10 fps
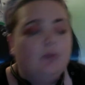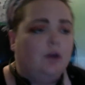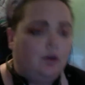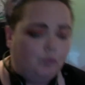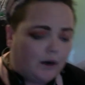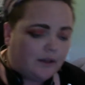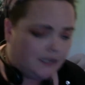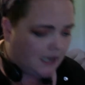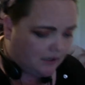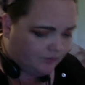one of
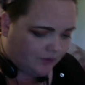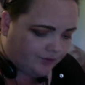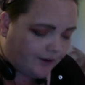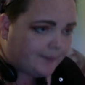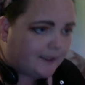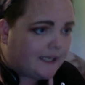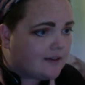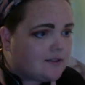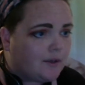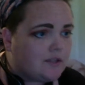the frequently
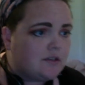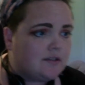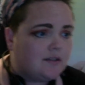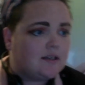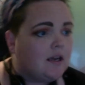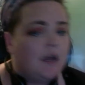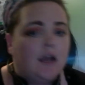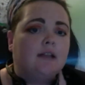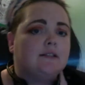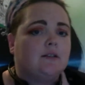asked questions is,
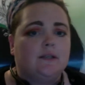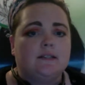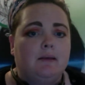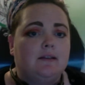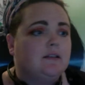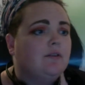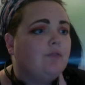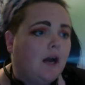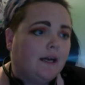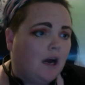it's so expensive,
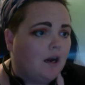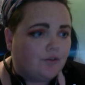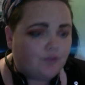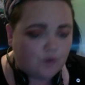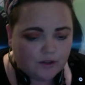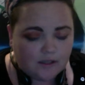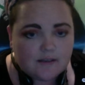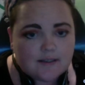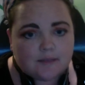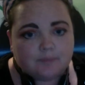I can't afford
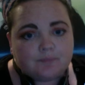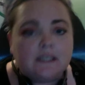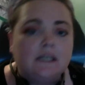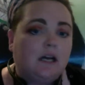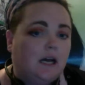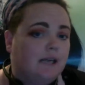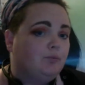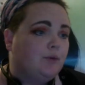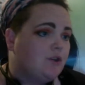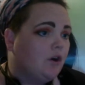this.
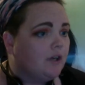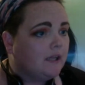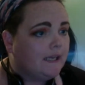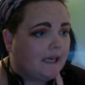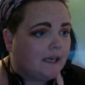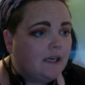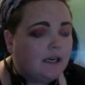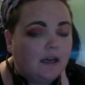We totally get it.